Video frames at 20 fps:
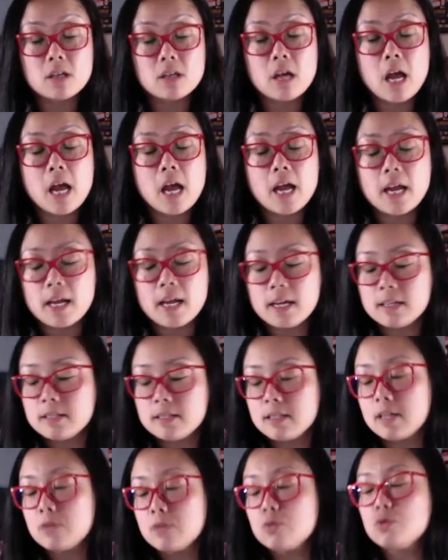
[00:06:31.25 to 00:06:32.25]

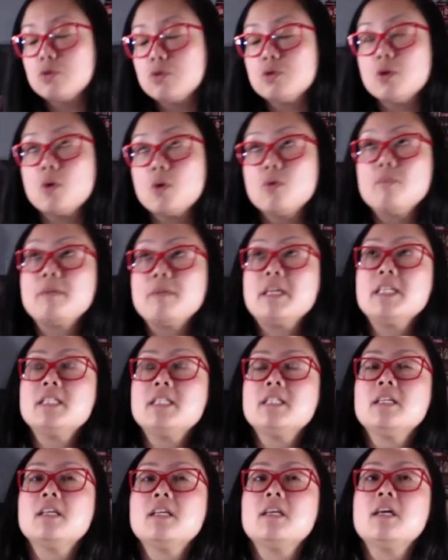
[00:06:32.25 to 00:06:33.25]
hands down so
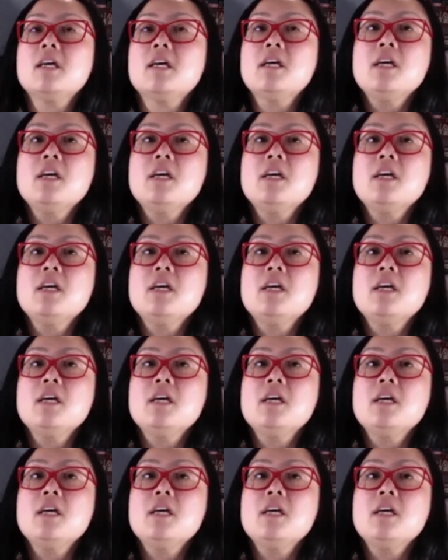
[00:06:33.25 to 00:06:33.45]
amazing.